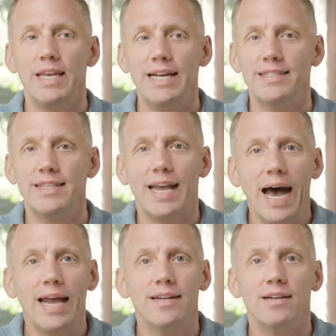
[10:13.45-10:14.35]
it's
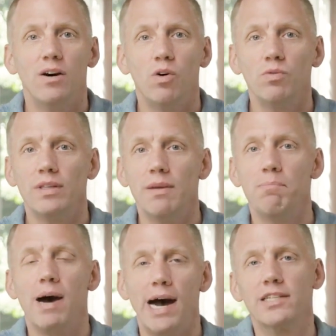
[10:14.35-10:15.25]
not only
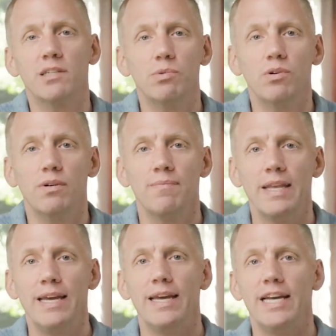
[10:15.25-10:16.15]
possible,
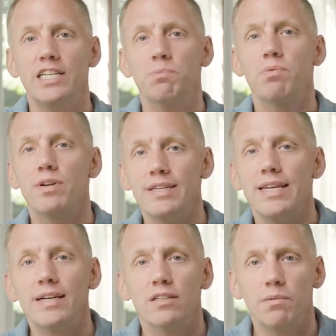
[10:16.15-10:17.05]
it's
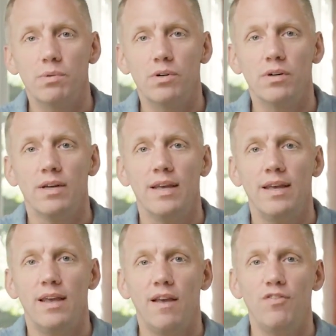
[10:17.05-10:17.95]
predictable
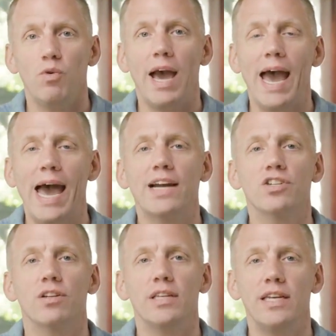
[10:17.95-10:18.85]
if you
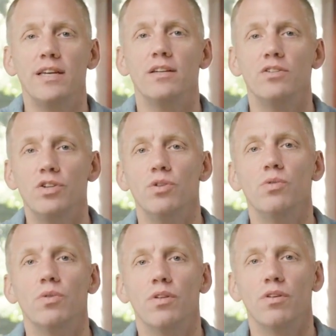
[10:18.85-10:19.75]
actually
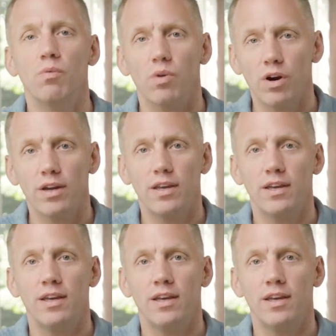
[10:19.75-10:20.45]
do the work.